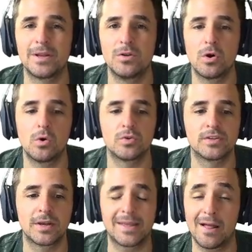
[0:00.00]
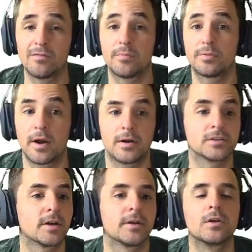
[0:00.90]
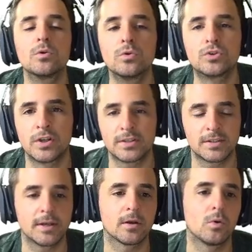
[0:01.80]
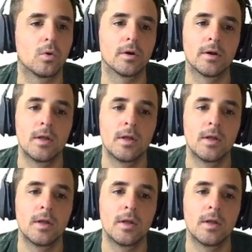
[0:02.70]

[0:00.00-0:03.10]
knows that Calvin Pryor's got a huge hit stick or